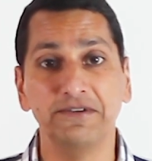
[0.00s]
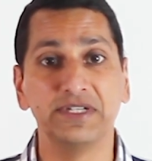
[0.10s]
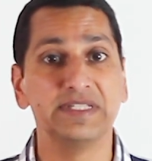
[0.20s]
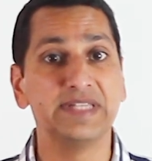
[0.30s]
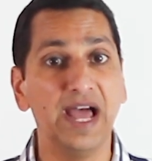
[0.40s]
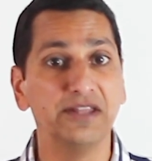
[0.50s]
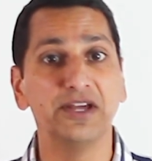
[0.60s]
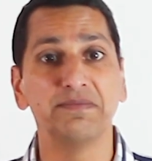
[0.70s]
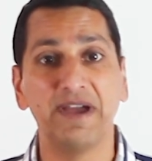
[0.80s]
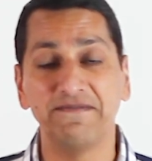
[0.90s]
You can
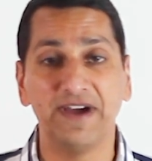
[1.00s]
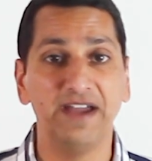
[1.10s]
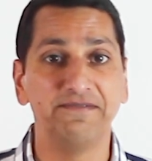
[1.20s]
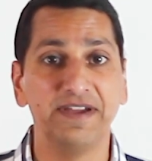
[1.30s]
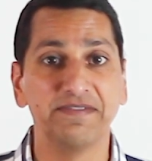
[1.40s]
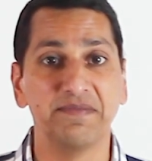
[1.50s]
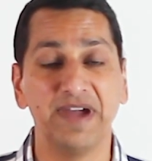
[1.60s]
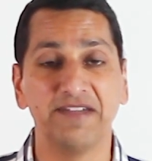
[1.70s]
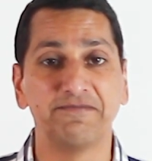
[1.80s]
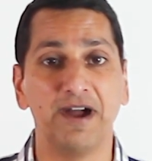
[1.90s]
download my 5 favorite
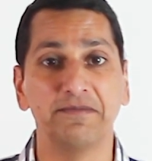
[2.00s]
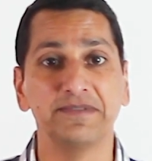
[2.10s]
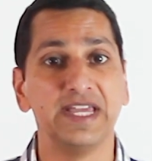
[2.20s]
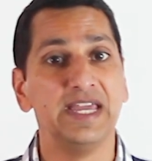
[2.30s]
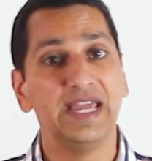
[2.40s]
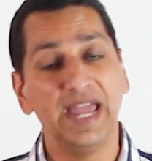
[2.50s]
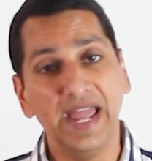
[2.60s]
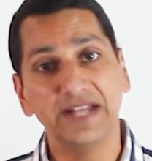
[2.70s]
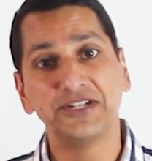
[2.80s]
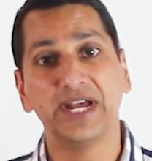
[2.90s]
math problems
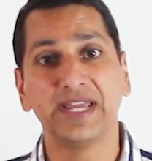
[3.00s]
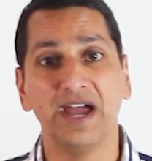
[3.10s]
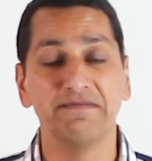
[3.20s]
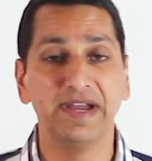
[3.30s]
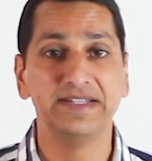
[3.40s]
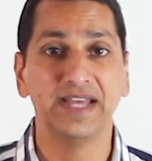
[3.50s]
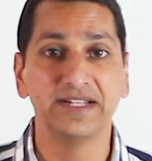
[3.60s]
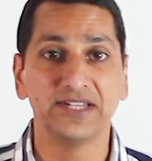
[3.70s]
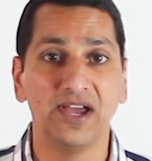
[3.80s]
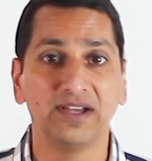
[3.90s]
and check out my TED
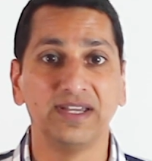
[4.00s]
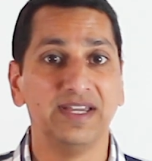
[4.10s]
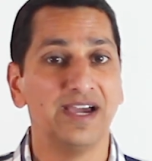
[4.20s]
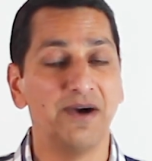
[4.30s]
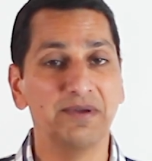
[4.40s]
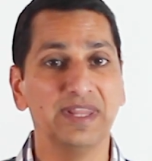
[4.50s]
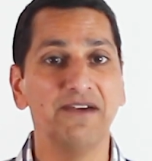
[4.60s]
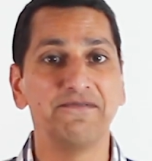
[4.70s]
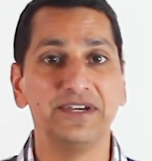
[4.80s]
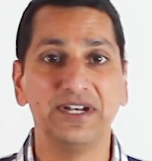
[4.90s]
Talk. I would
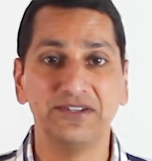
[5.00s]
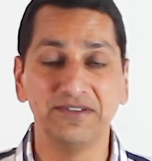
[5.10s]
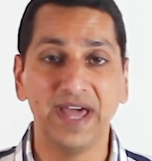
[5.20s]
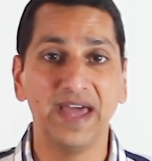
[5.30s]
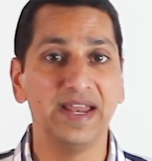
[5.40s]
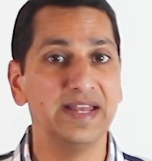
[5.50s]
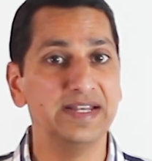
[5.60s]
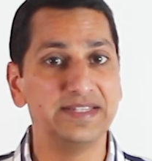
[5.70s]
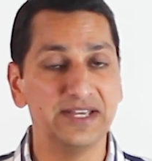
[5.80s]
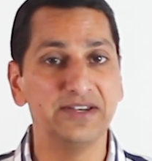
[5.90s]
love for you to do that. And
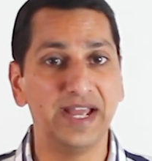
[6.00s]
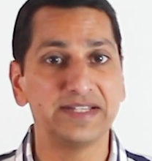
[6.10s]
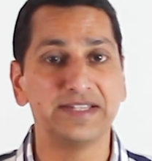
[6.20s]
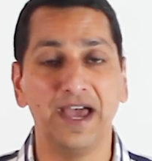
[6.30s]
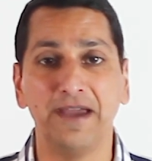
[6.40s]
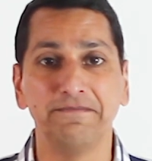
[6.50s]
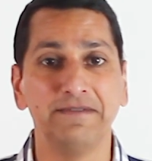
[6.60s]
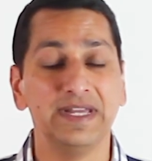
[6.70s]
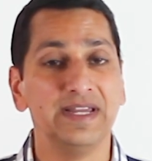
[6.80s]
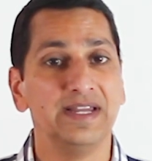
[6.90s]
until next time,
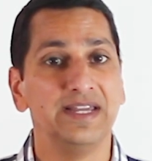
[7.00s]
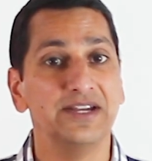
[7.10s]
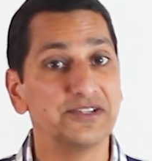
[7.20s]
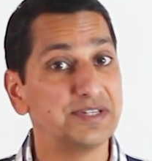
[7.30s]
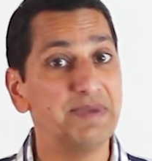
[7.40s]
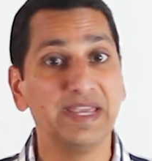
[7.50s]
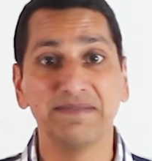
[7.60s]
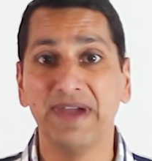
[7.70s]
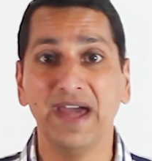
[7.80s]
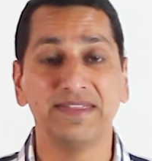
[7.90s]
here's to making
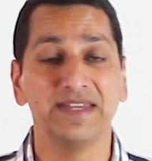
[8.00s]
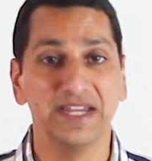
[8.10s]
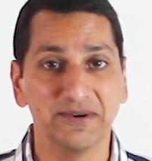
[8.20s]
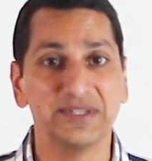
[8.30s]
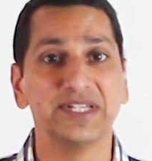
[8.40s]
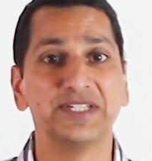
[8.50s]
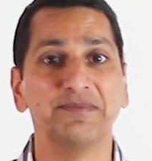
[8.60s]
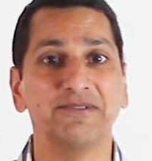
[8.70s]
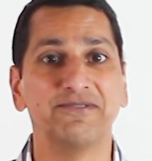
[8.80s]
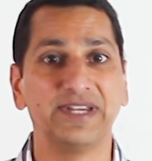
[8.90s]
math
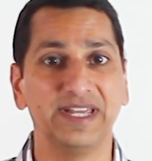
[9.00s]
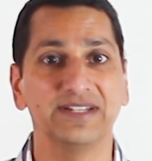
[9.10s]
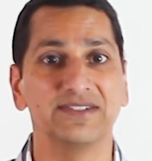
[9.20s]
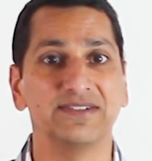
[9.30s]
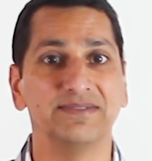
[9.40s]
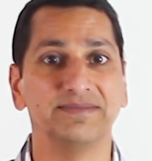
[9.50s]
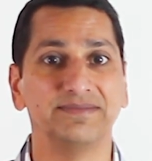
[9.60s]
irresistible for kids.